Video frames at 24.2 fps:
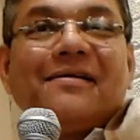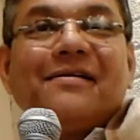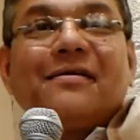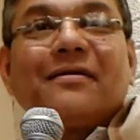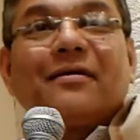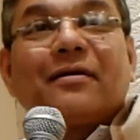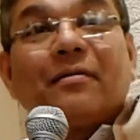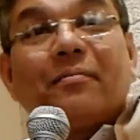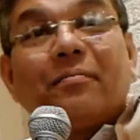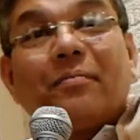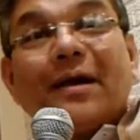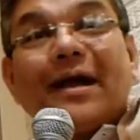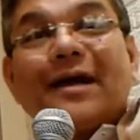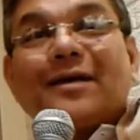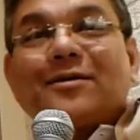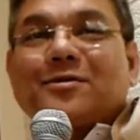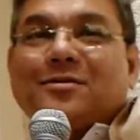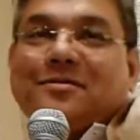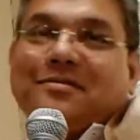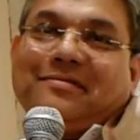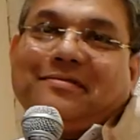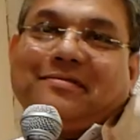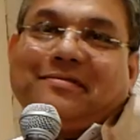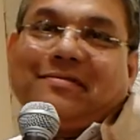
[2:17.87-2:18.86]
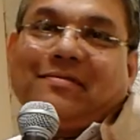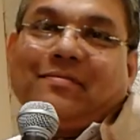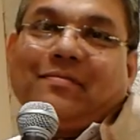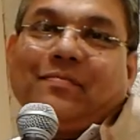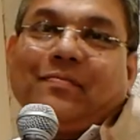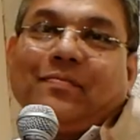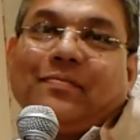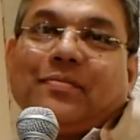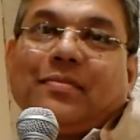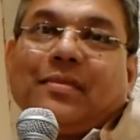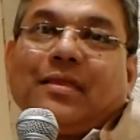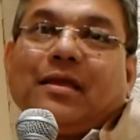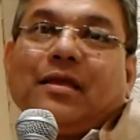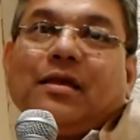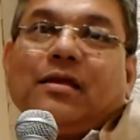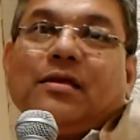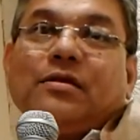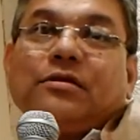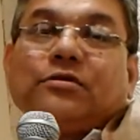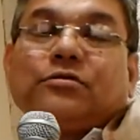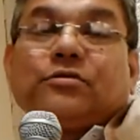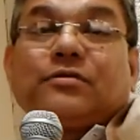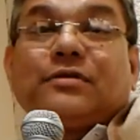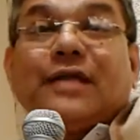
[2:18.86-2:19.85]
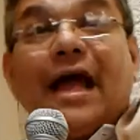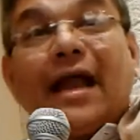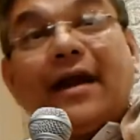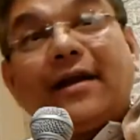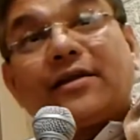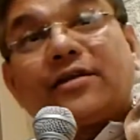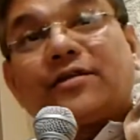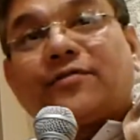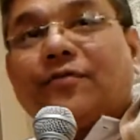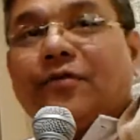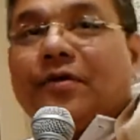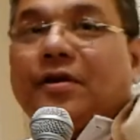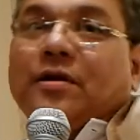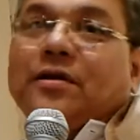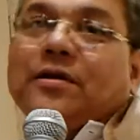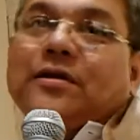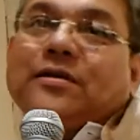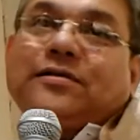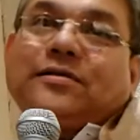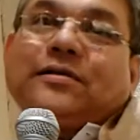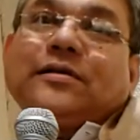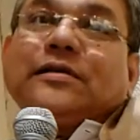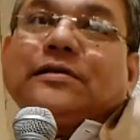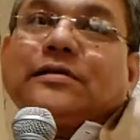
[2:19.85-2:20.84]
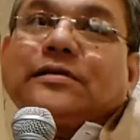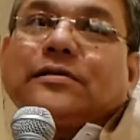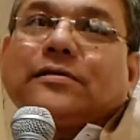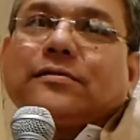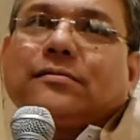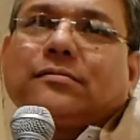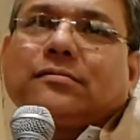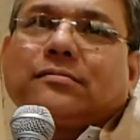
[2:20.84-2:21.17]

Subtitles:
Compassion. So that is fearlessness.